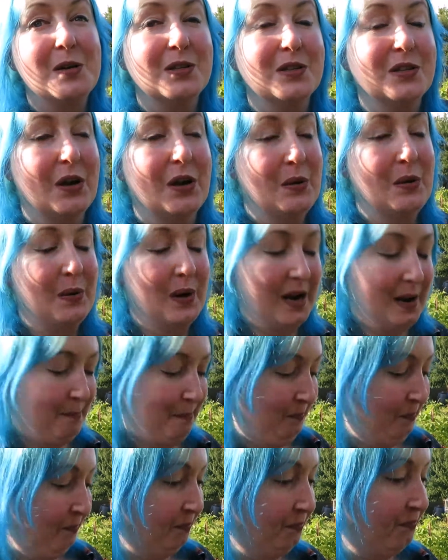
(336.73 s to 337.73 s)
So
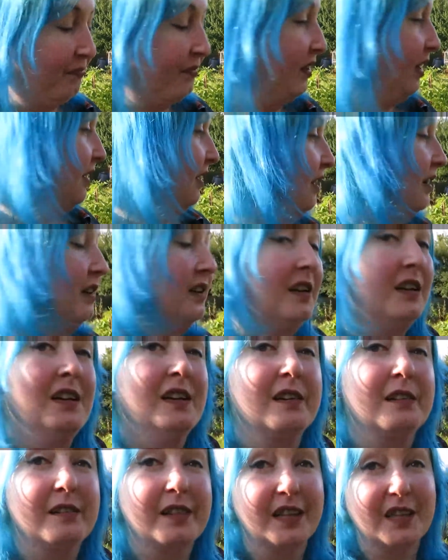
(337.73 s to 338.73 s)

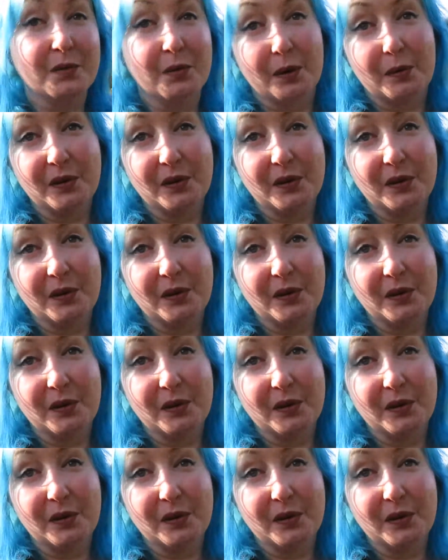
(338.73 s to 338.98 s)
that's why